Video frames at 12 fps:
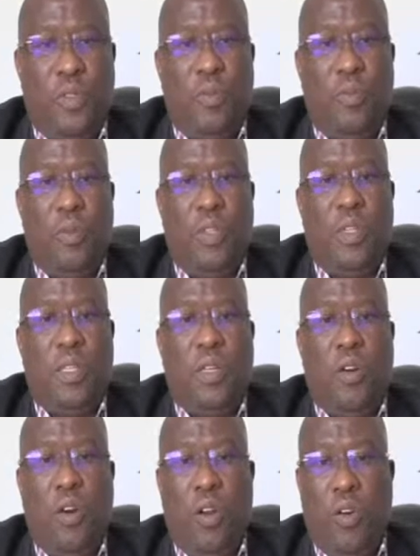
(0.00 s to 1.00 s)
with
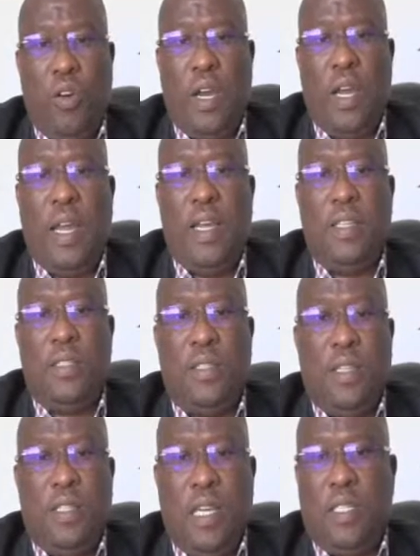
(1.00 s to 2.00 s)
all organized
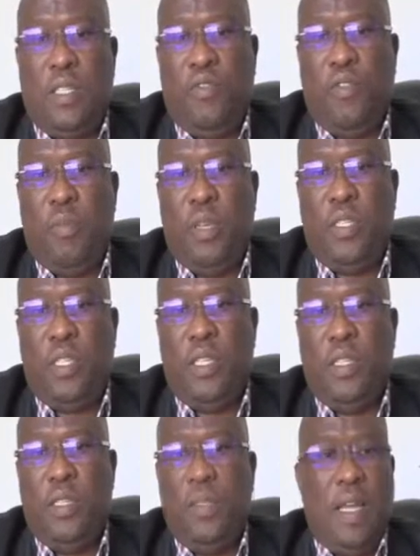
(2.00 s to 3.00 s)
taxi
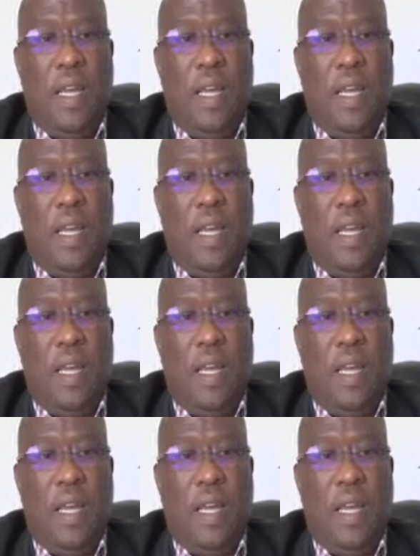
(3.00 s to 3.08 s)
formation,